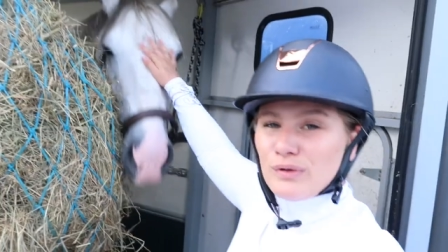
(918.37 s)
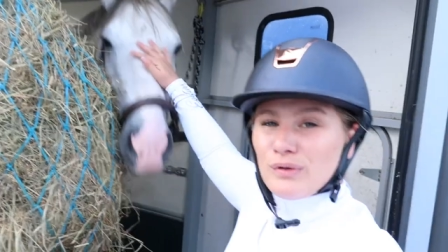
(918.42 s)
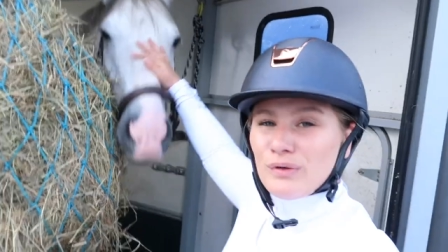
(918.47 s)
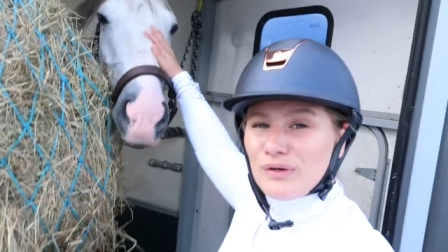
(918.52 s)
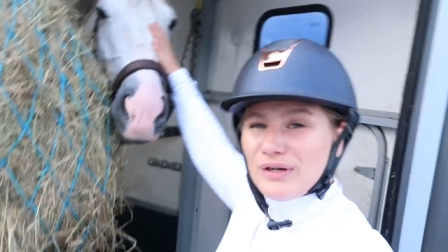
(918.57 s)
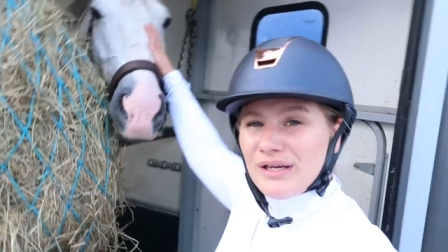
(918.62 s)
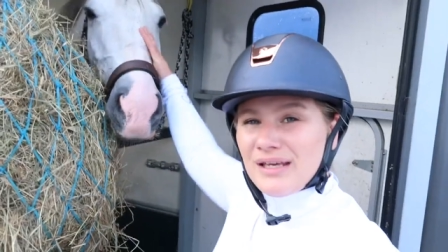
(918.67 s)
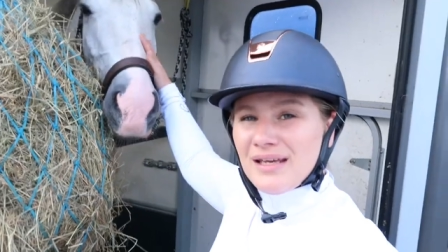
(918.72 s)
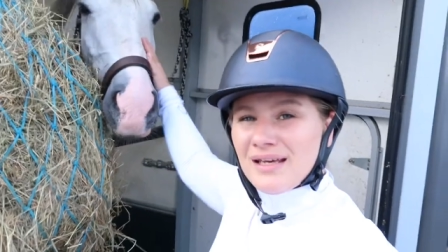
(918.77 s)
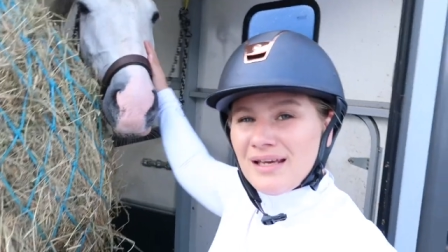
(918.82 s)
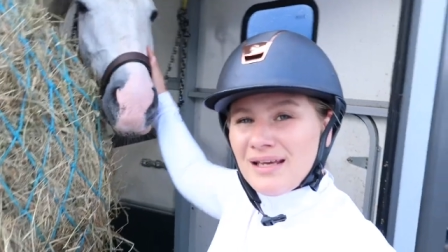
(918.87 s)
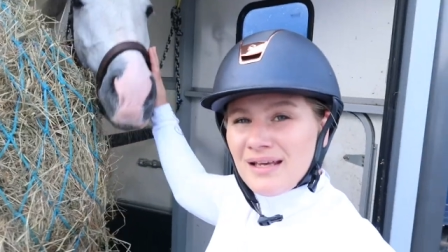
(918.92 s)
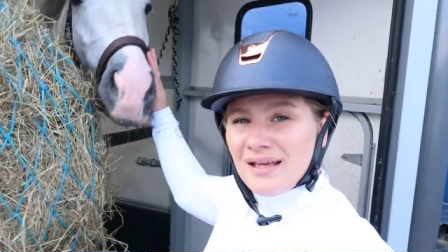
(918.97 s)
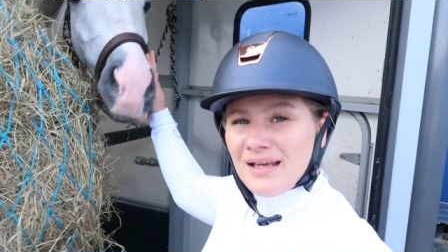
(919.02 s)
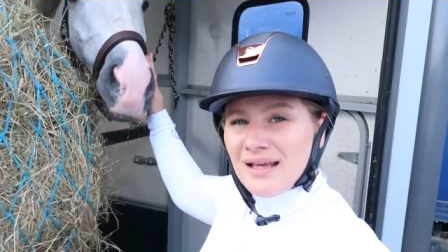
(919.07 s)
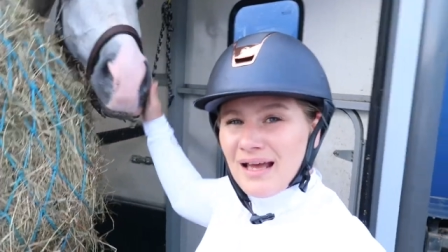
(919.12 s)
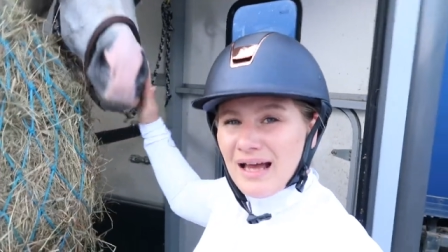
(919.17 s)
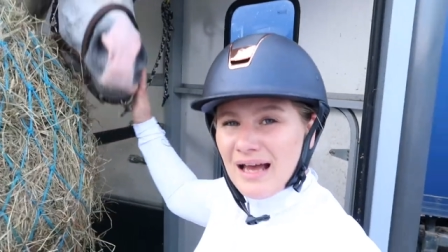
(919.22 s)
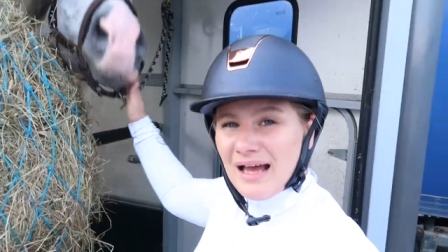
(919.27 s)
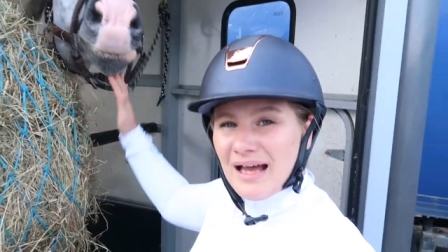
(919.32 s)
boy
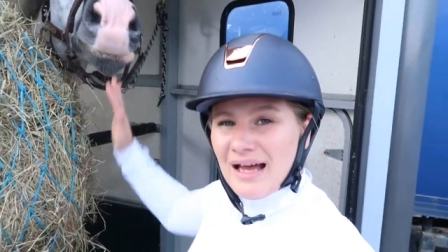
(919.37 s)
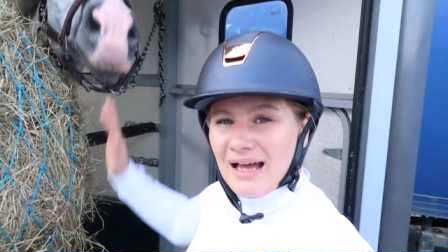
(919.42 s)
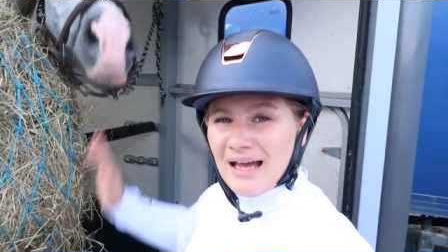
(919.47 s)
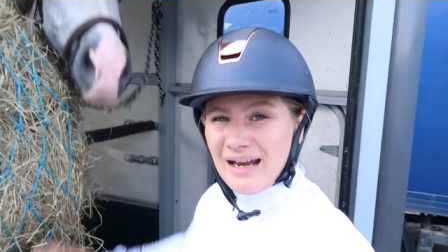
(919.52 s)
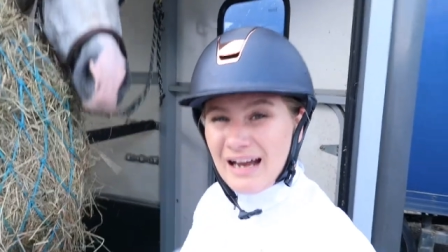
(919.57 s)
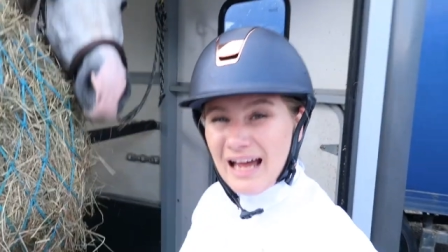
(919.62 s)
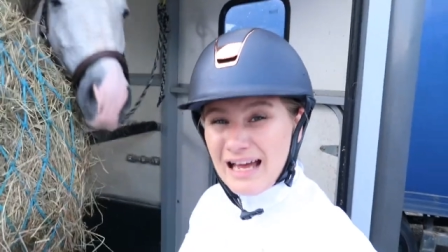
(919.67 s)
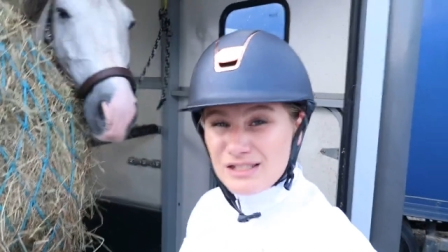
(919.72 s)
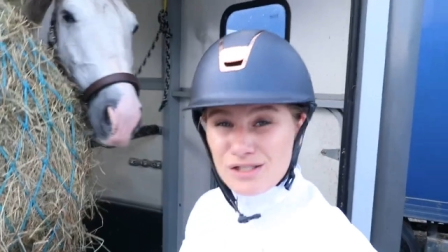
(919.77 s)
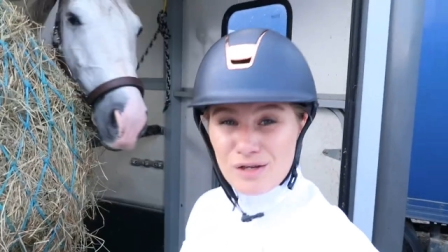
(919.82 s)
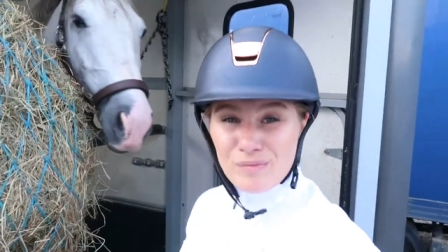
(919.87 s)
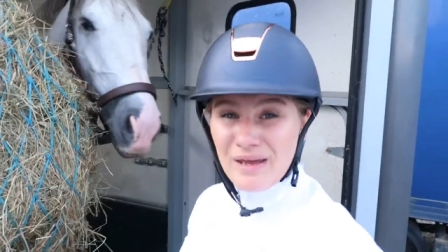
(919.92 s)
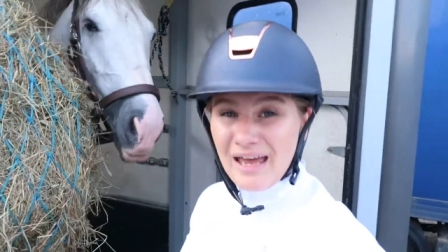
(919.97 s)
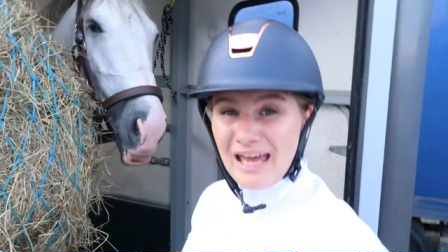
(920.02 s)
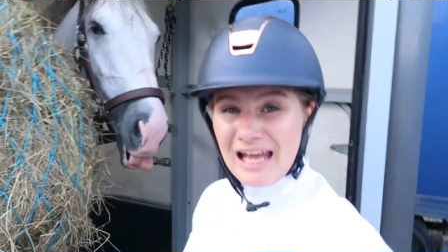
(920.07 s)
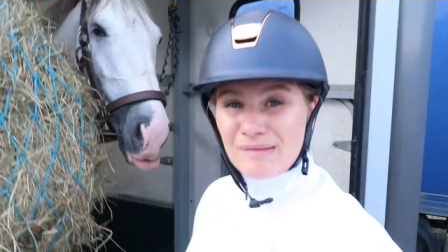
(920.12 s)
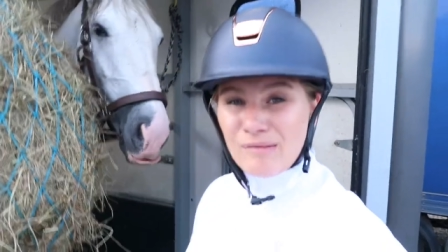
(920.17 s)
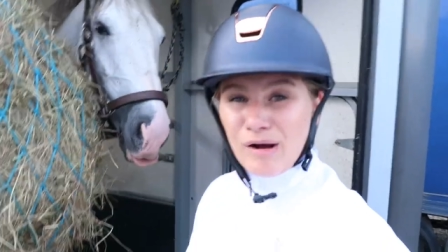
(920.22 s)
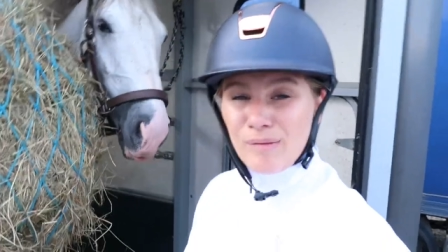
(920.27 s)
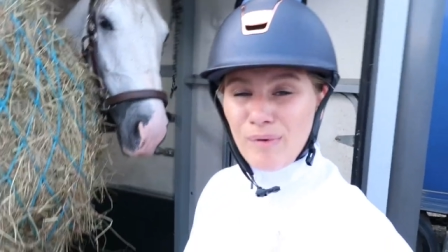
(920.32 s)
and I don't
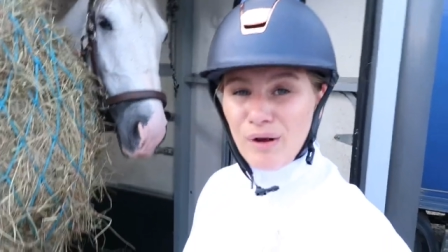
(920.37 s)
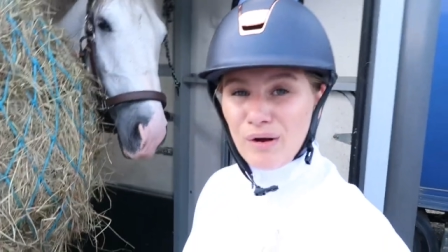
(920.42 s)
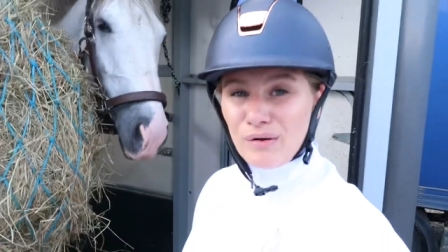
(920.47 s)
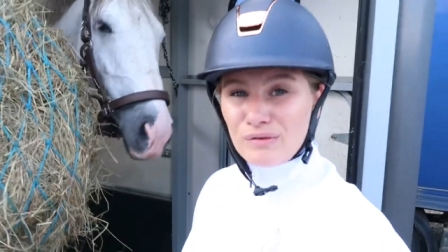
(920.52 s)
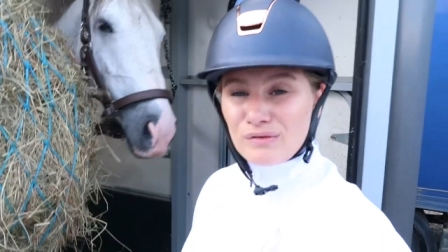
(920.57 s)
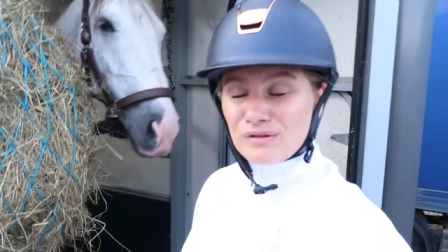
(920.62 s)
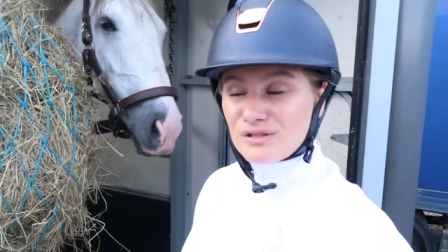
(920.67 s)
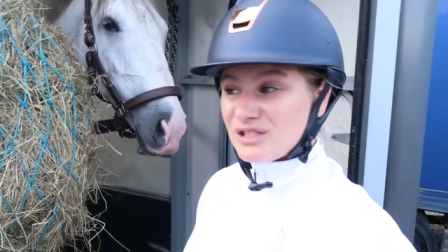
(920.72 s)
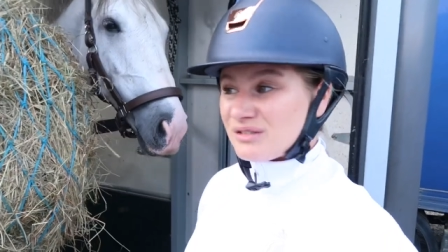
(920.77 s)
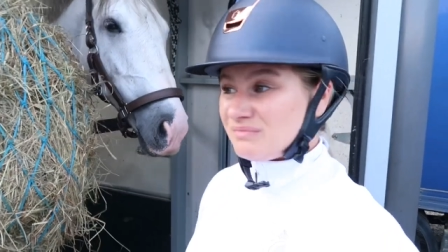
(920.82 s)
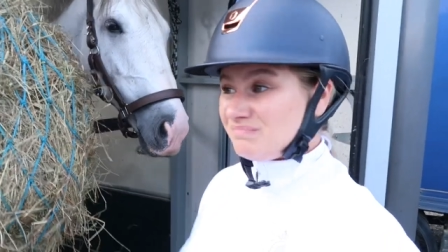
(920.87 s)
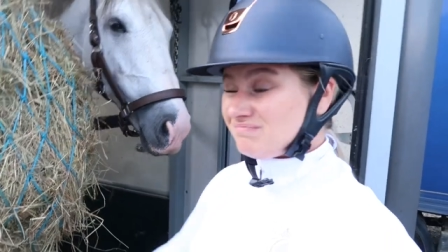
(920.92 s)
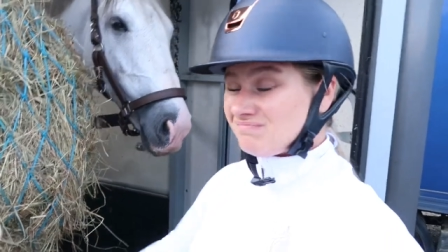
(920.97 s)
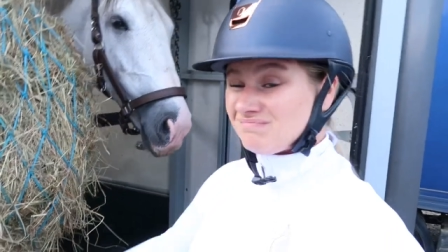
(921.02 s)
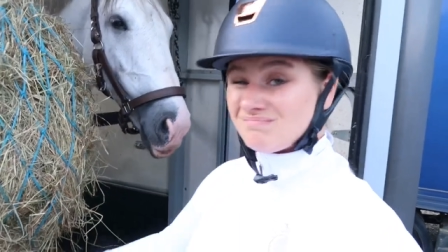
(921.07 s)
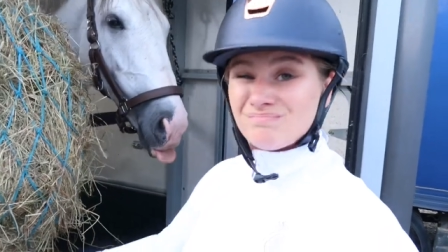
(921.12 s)
care about poles,